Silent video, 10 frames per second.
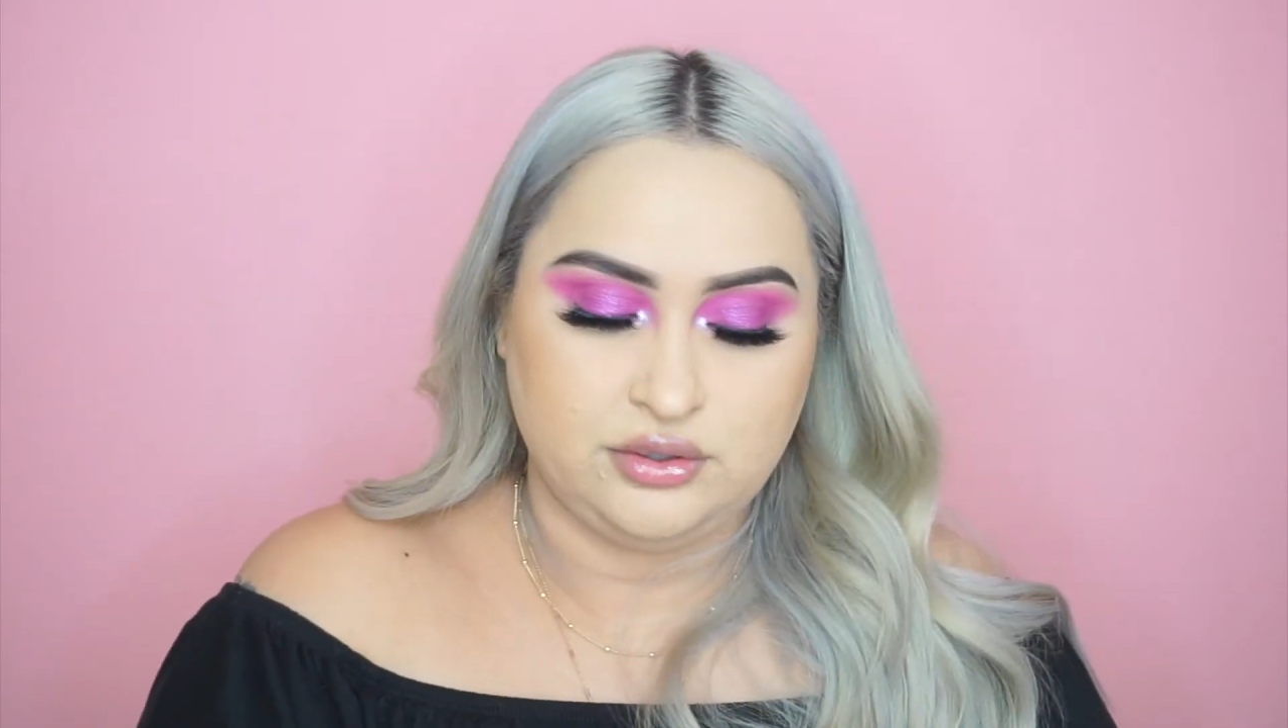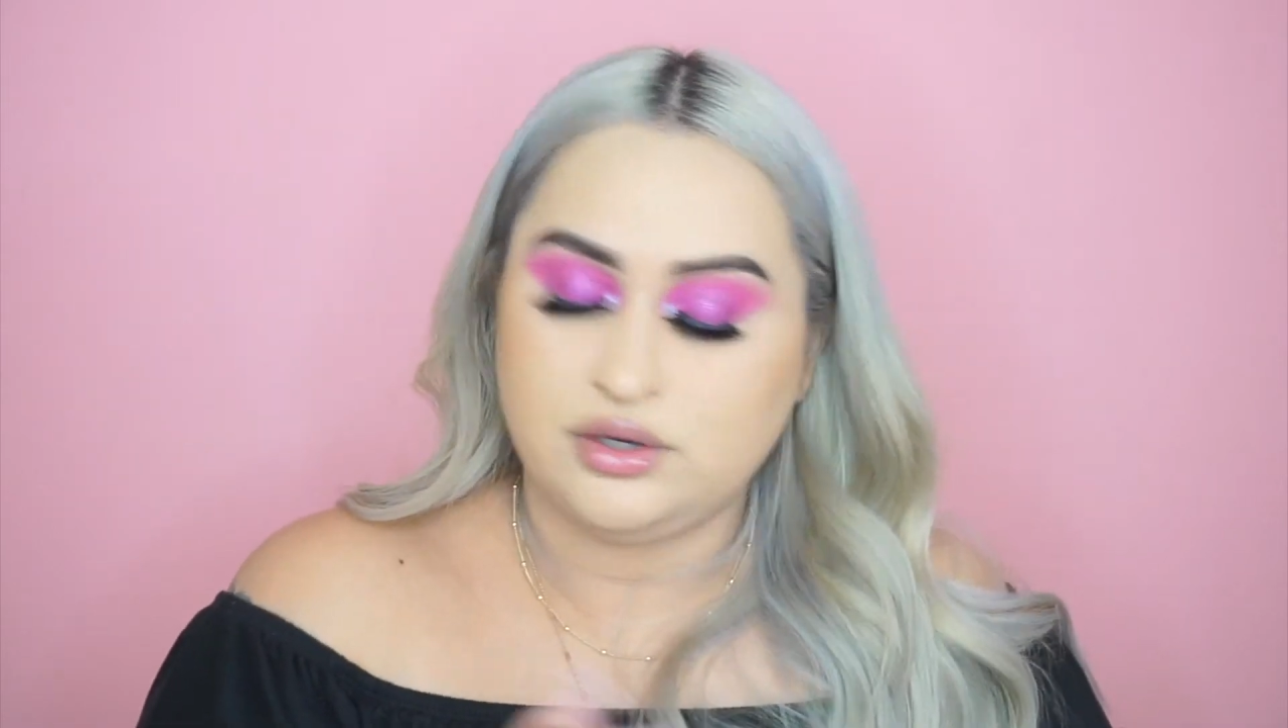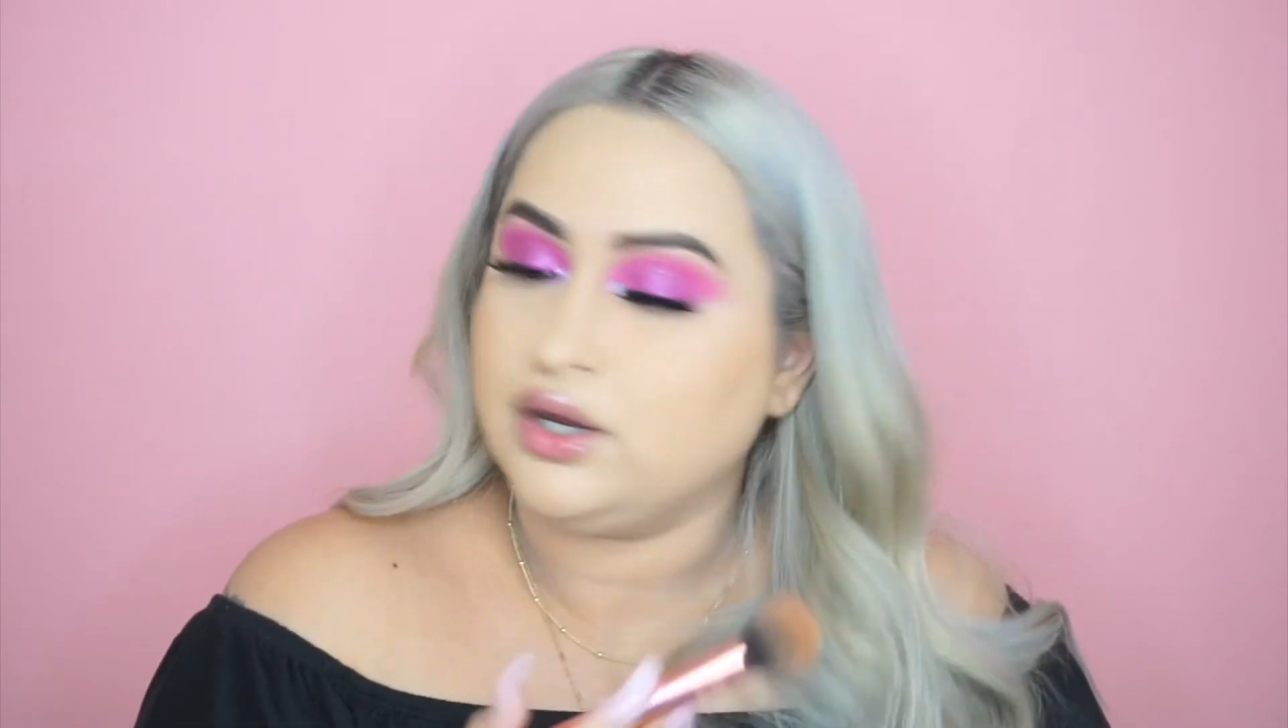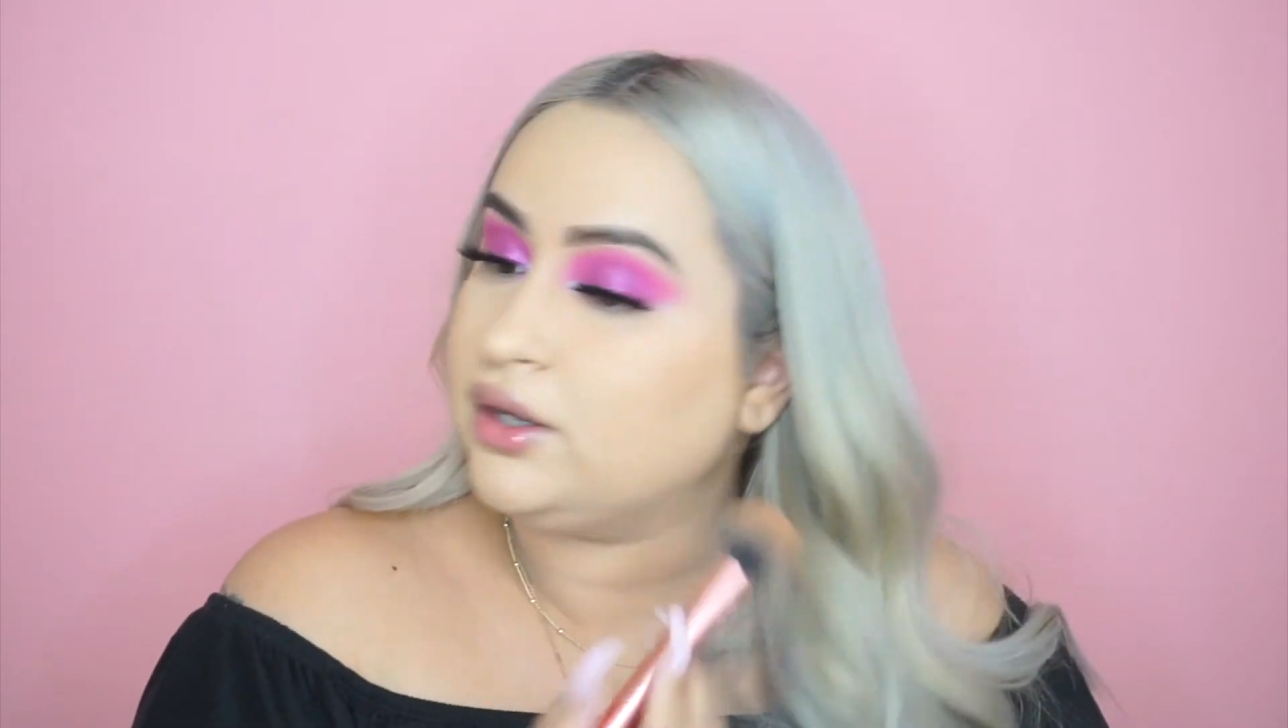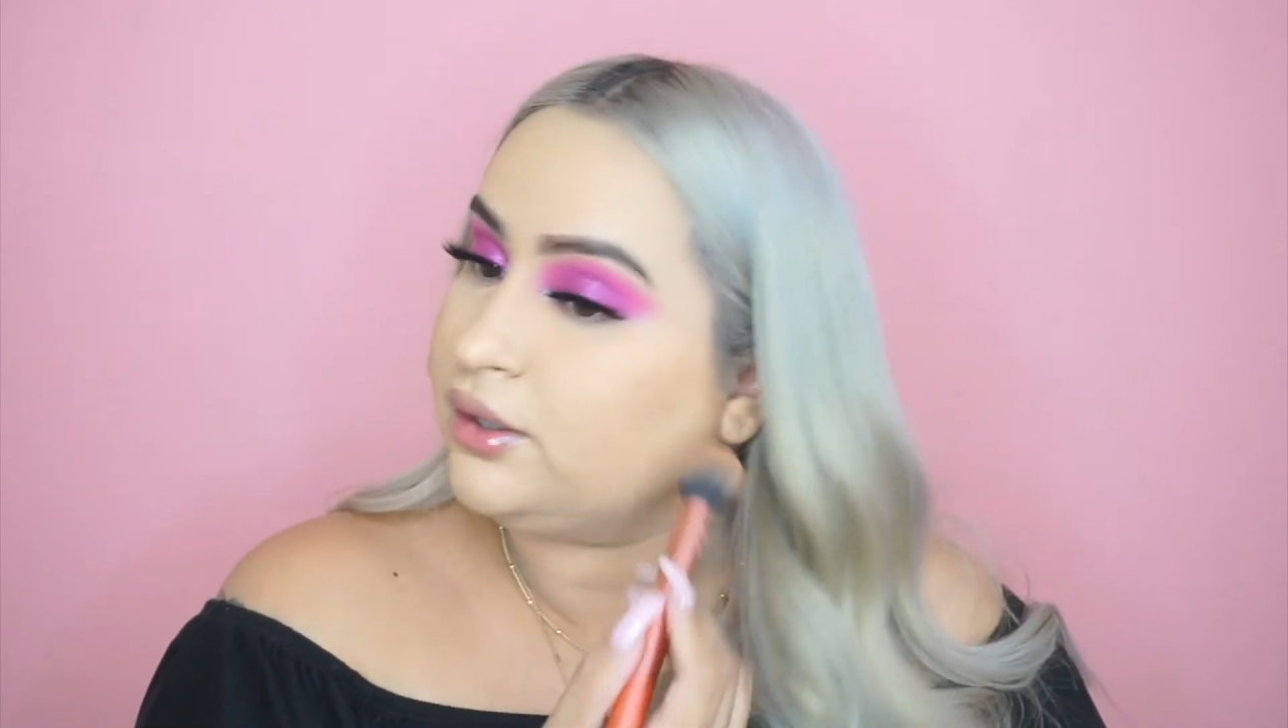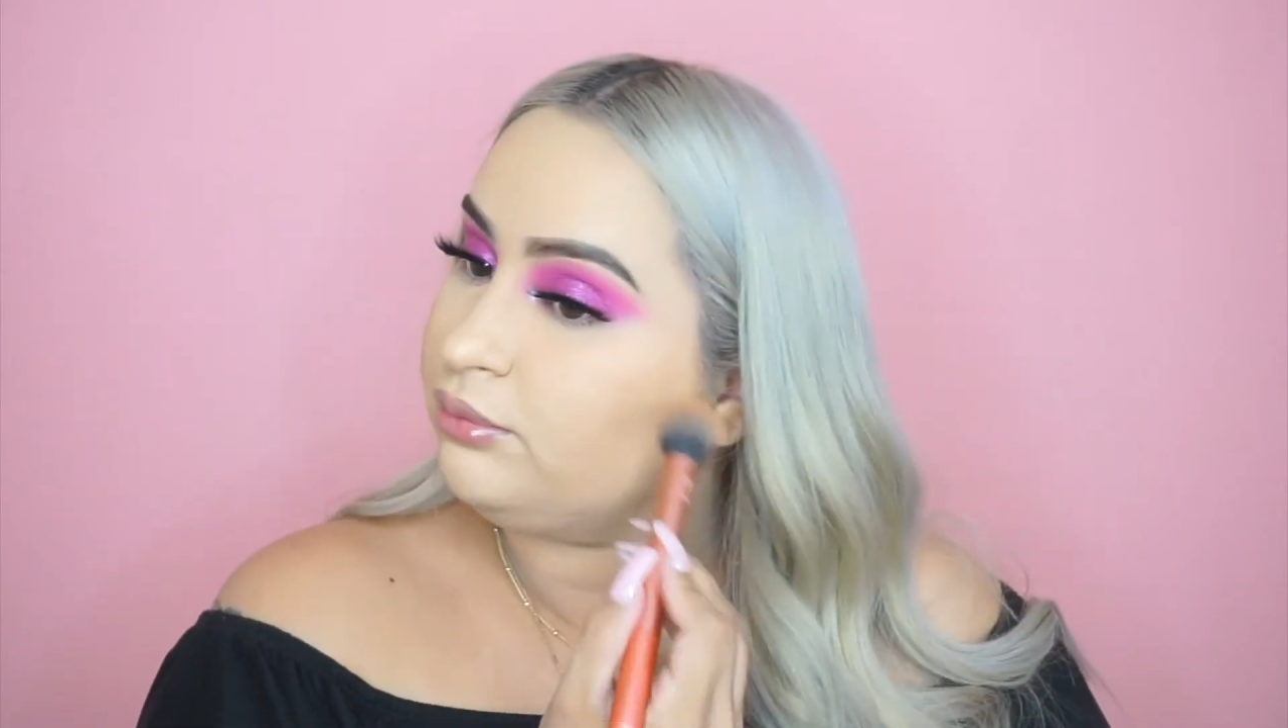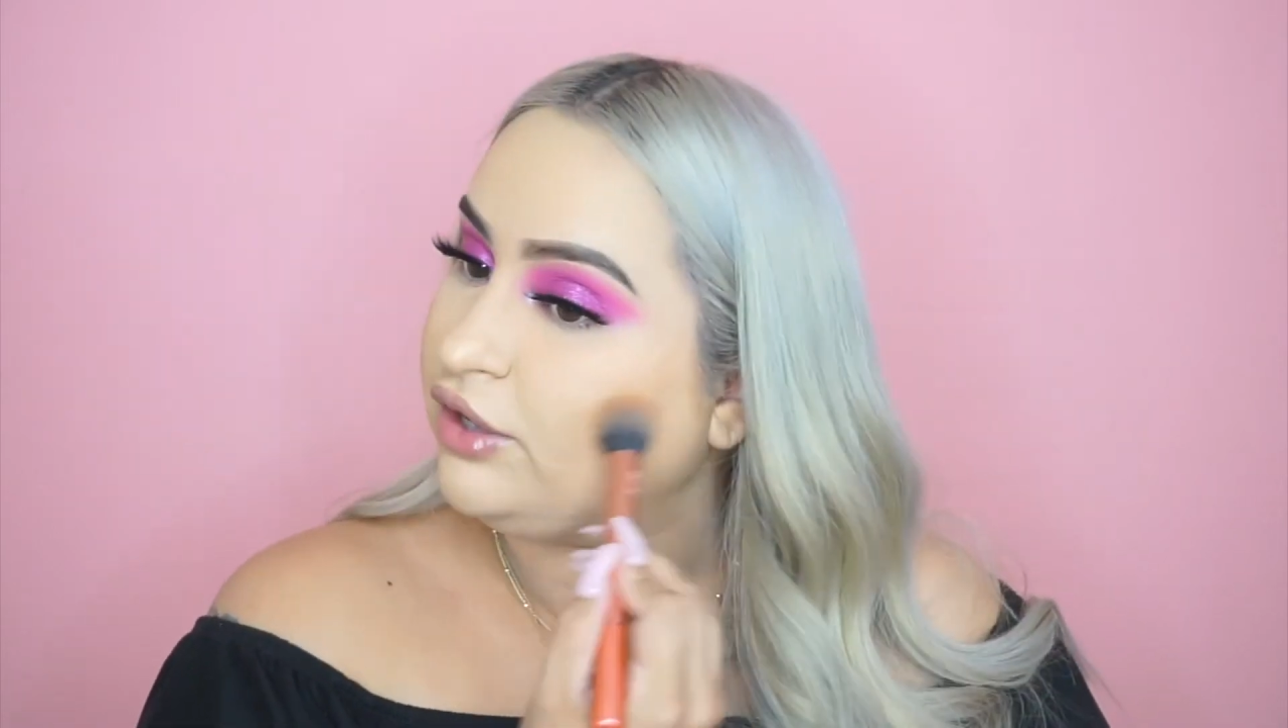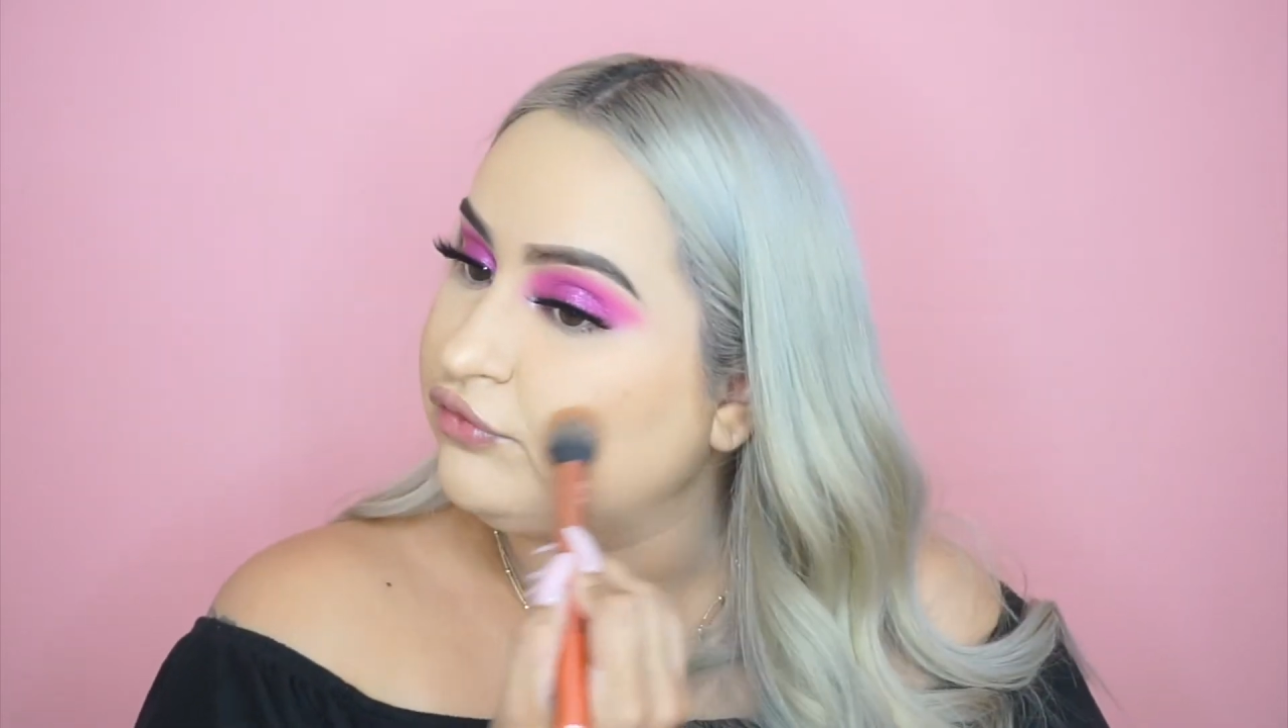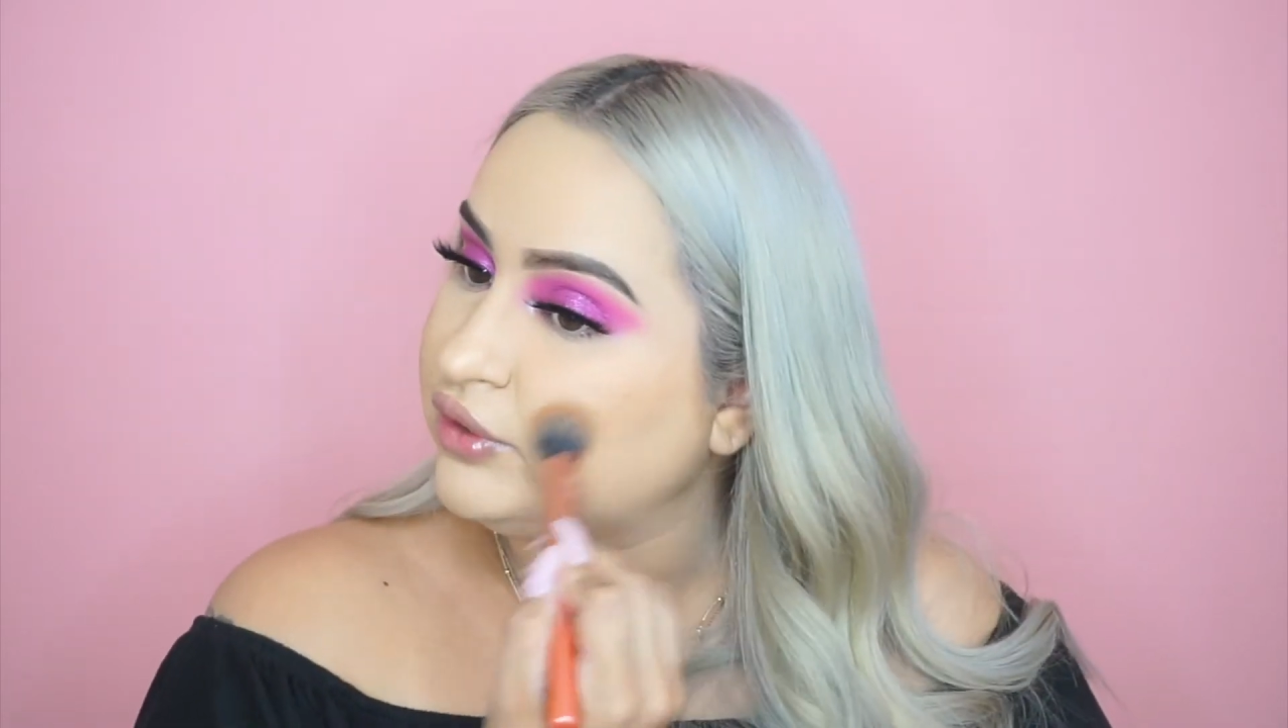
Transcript: I feel